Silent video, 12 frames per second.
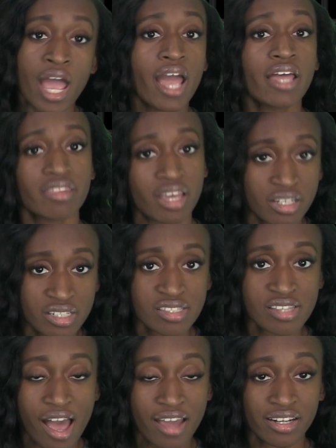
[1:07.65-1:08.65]
and they
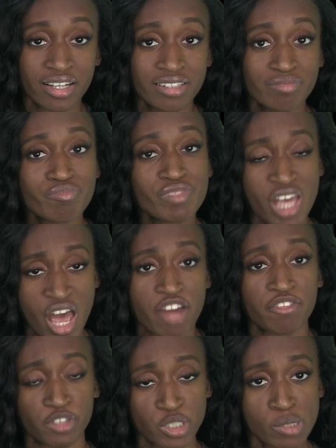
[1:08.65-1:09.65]
decided to
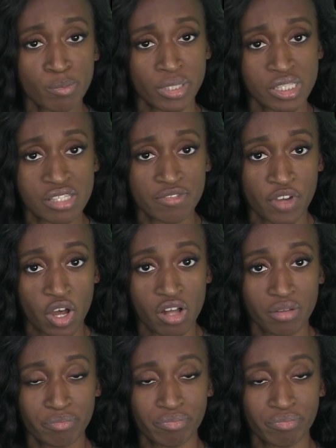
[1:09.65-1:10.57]
head for Splitsville.